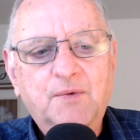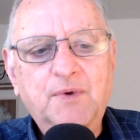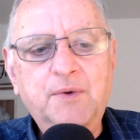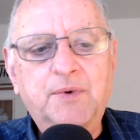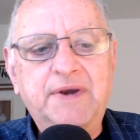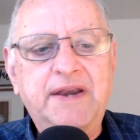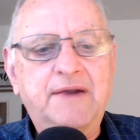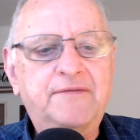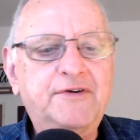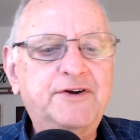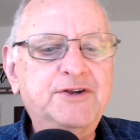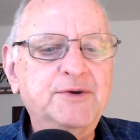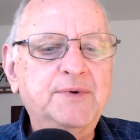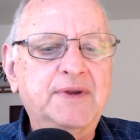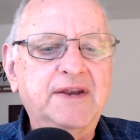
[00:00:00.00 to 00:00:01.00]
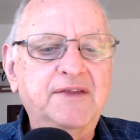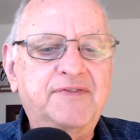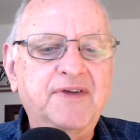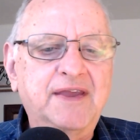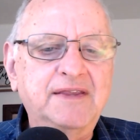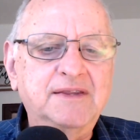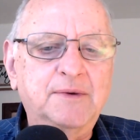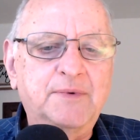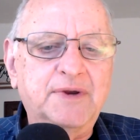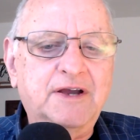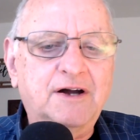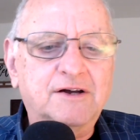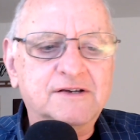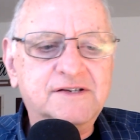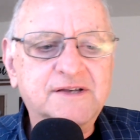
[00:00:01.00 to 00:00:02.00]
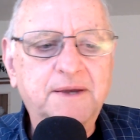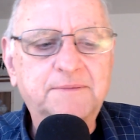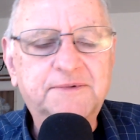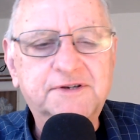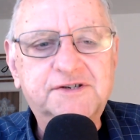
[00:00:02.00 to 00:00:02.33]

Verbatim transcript: we would never do anything that would cause them